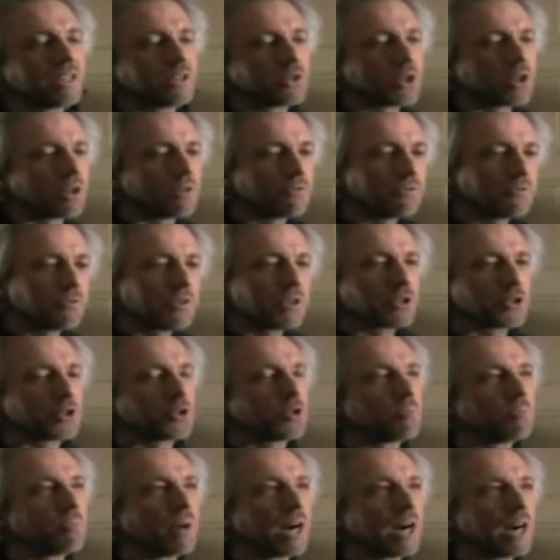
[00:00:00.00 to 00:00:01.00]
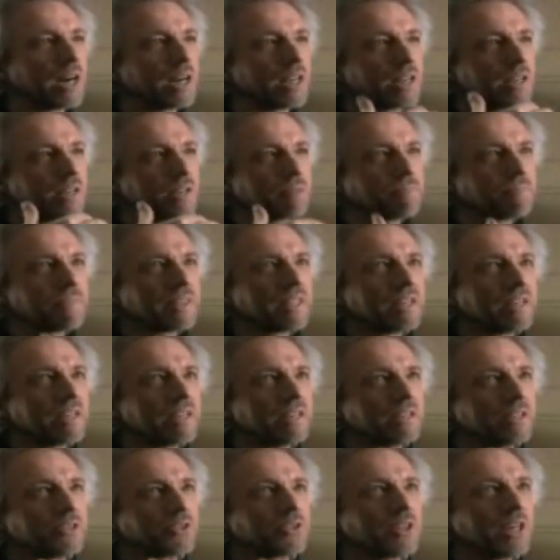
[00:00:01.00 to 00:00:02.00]
our physical body
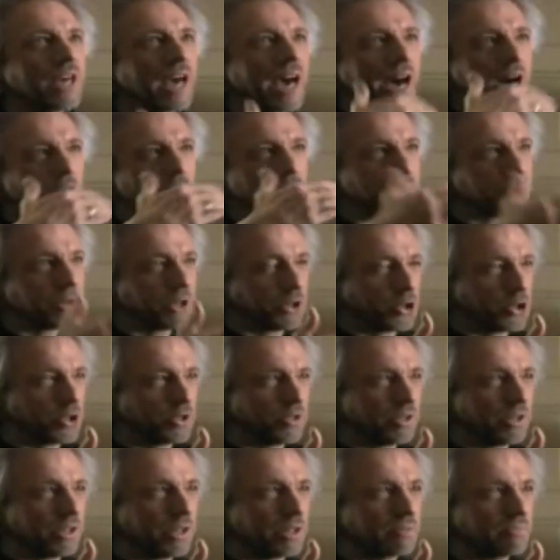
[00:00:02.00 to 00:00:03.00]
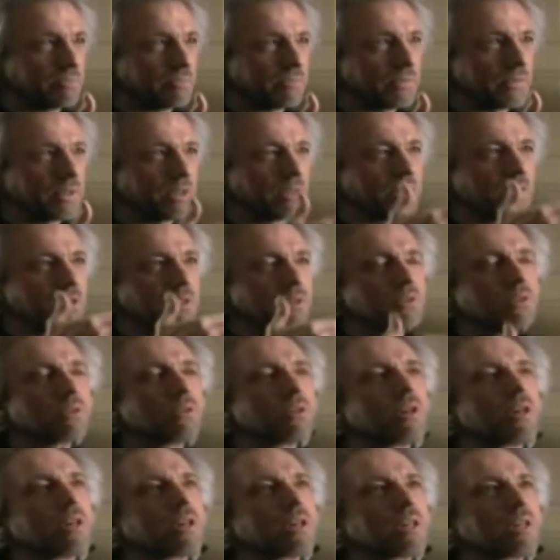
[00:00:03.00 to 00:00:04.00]
is the outpicturing,
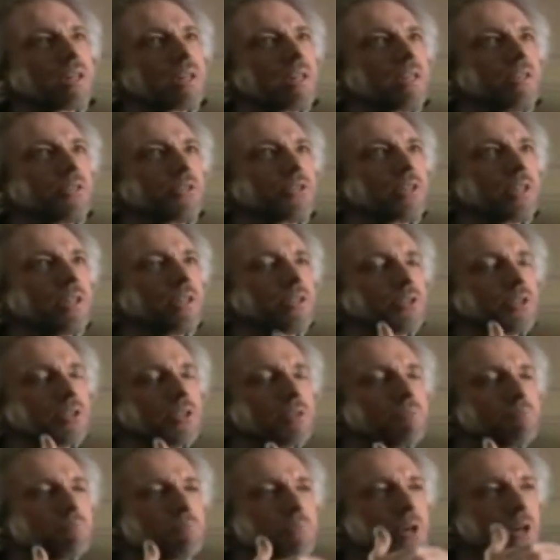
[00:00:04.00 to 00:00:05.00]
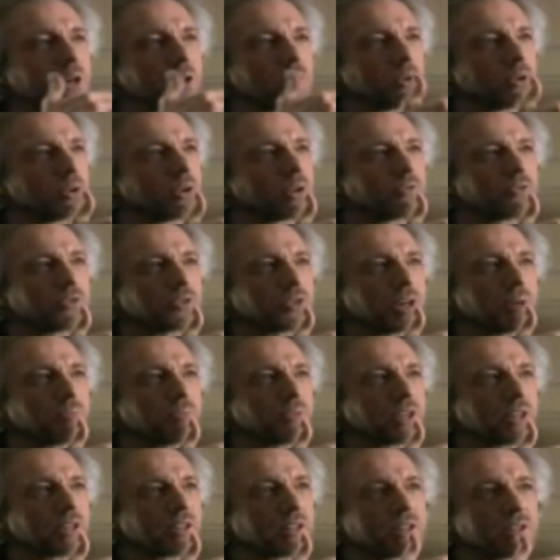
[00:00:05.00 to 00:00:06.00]
is the mirror of
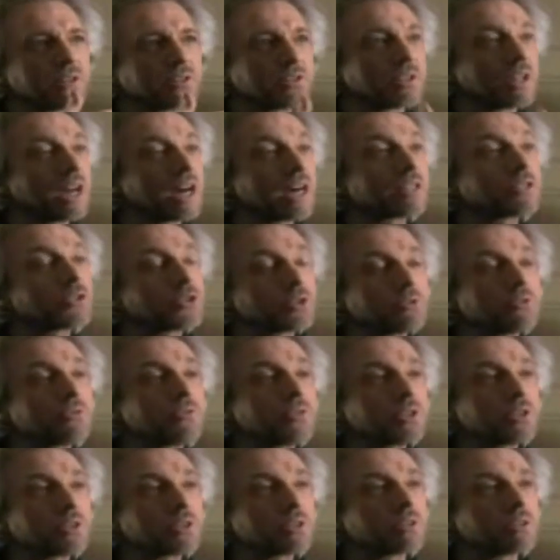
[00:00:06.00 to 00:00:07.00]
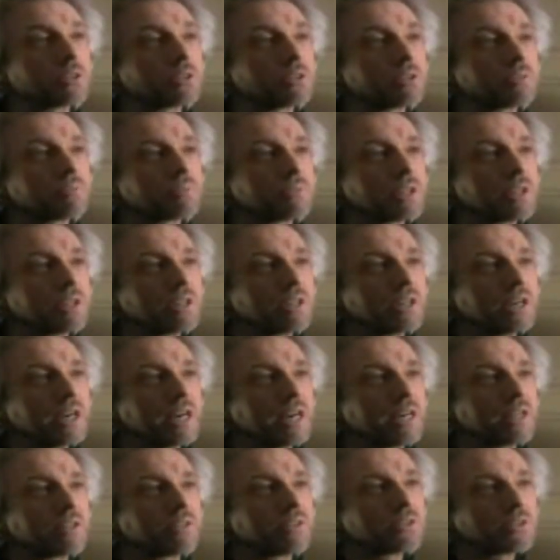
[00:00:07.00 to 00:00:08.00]
something that is not so physical.
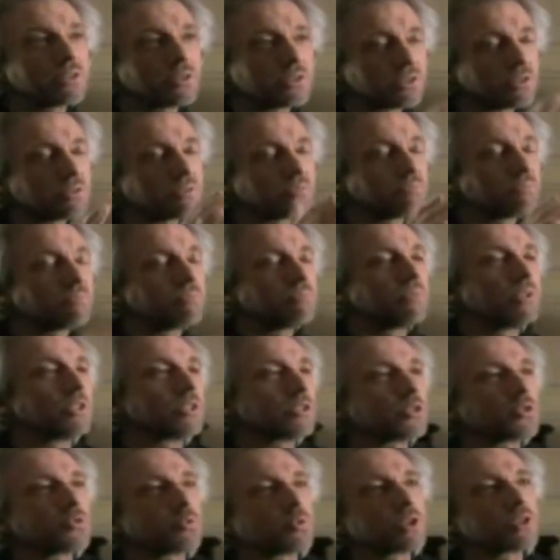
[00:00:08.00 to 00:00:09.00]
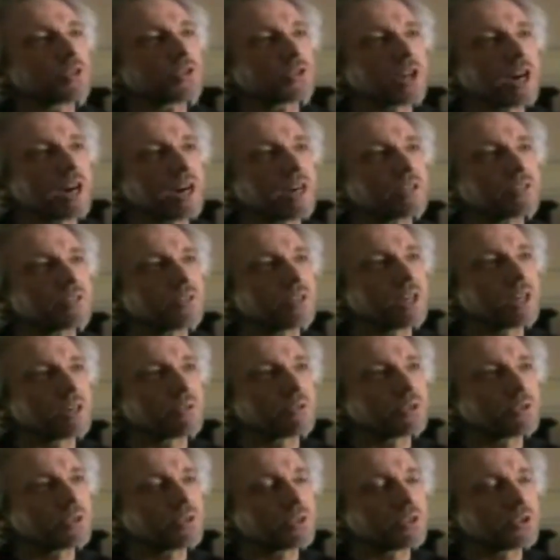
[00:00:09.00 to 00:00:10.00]
And this is where science now
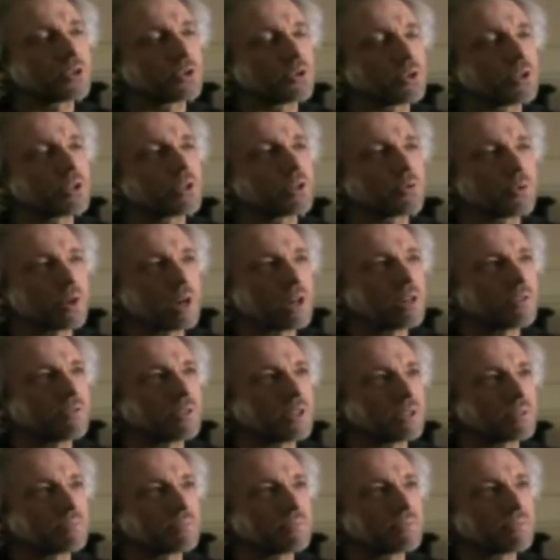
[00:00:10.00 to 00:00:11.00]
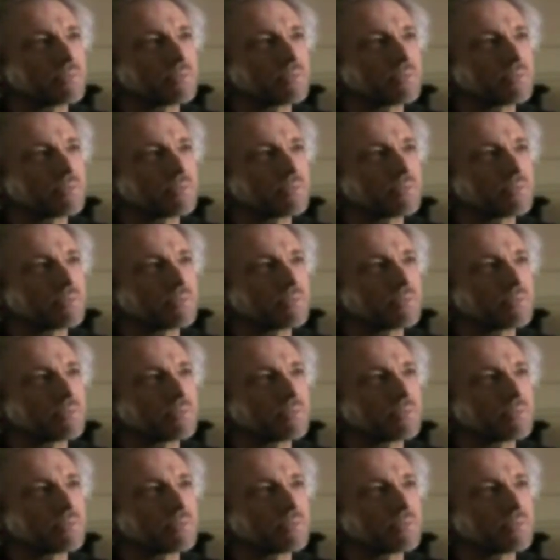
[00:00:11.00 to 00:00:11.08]
is only arriving.